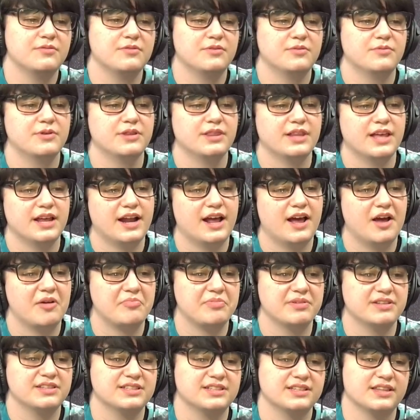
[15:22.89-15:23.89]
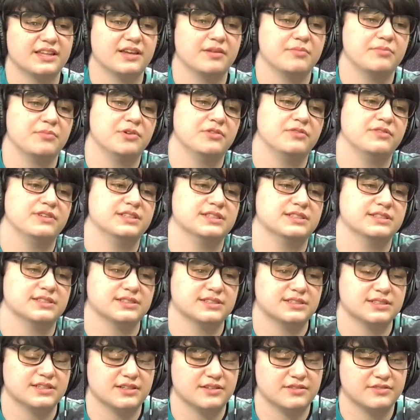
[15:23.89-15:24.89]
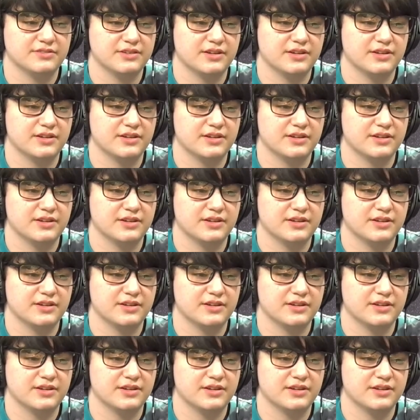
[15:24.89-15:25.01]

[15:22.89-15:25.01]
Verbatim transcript: when that happens in like movies and stuff,